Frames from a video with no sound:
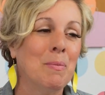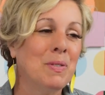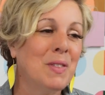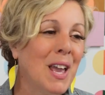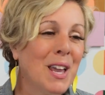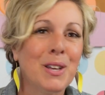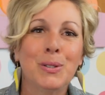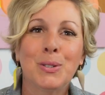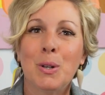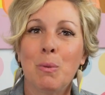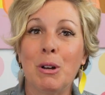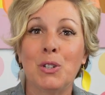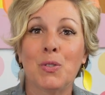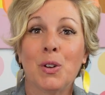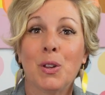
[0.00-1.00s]
Thank you so
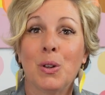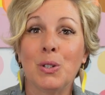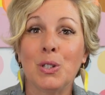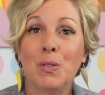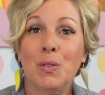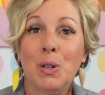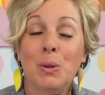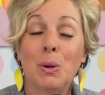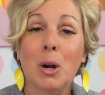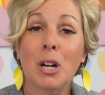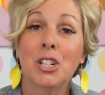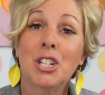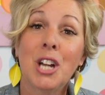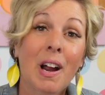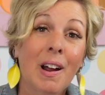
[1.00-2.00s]
much for those of you who are
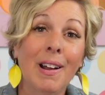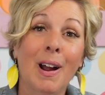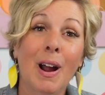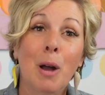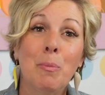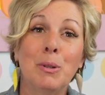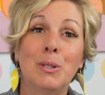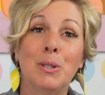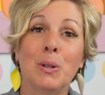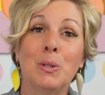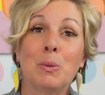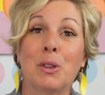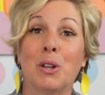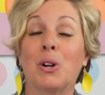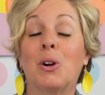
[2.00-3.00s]
sharing our episodes
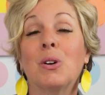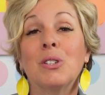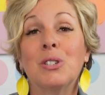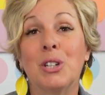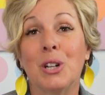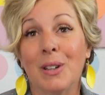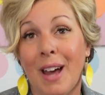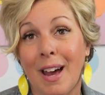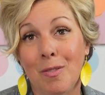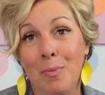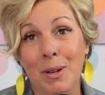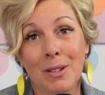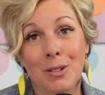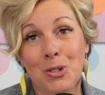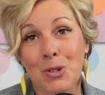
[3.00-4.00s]
with the girls in your life,
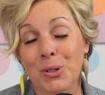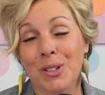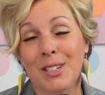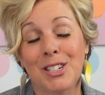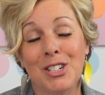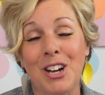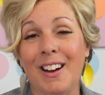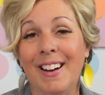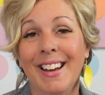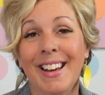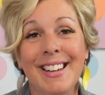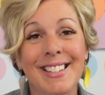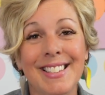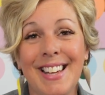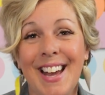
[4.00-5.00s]
because truly sharing
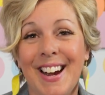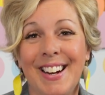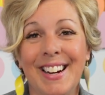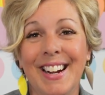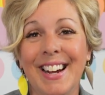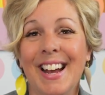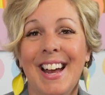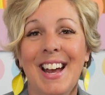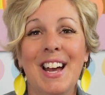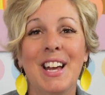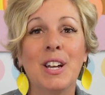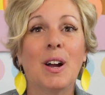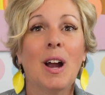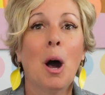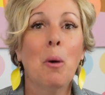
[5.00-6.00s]
is caring.
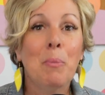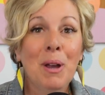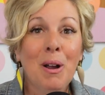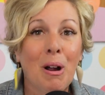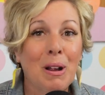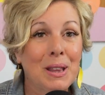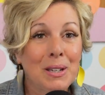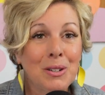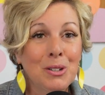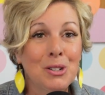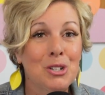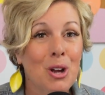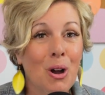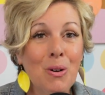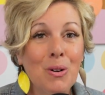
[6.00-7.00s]
You're helping our little
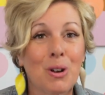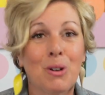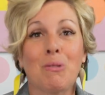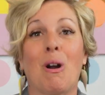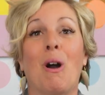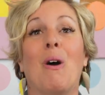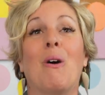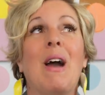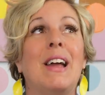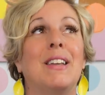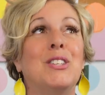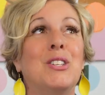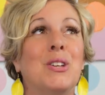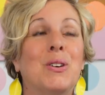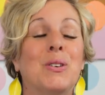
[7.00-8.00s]
show to grow and
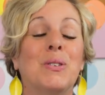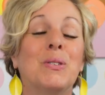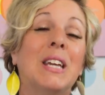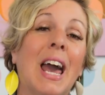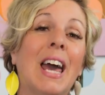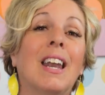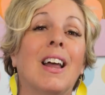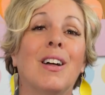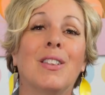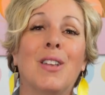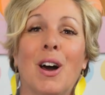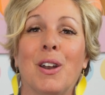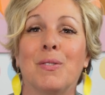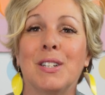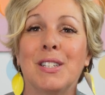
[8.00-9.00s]
to get a
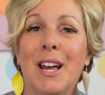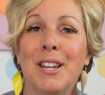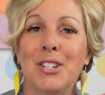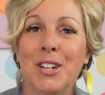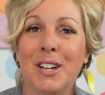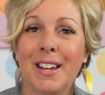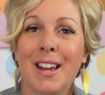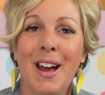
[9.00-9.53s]
lot of attention.